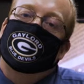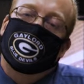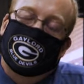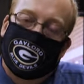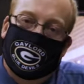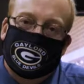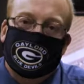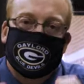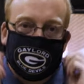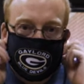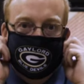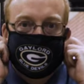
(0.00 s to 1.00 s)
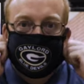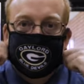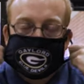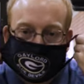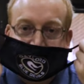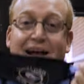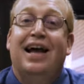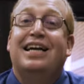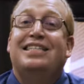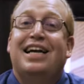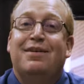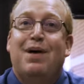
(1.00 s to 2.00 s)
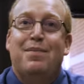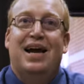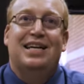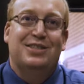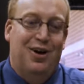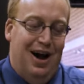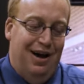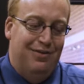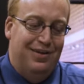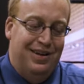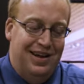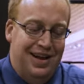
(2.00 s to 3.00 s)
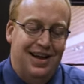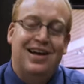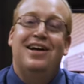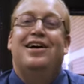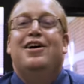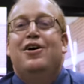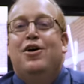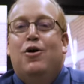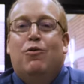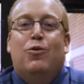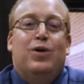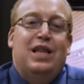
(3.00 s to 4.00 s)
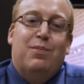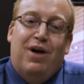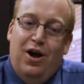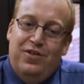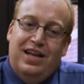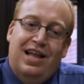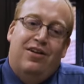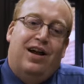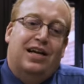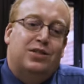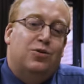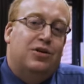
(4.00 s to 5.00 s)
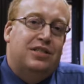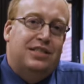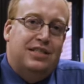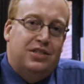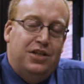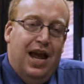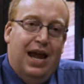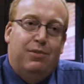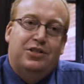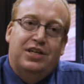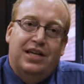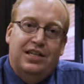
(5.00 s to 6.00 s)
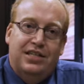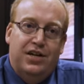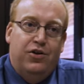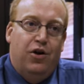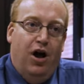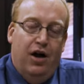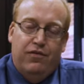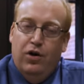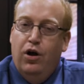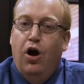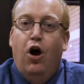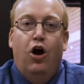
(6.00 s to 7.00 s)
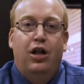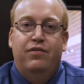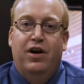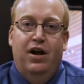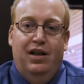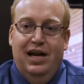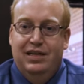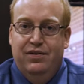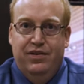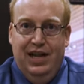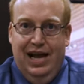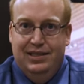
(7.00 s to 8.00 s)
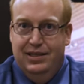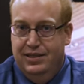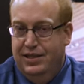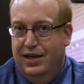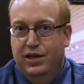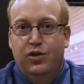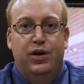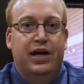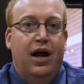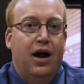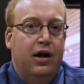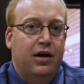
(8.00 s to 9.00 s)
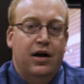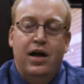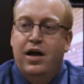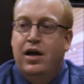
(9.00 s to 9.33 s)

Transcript: at my desk, I can take my mask off. We're really proud that Gaylord High School is able to continue to offer all of our elective classes, including art,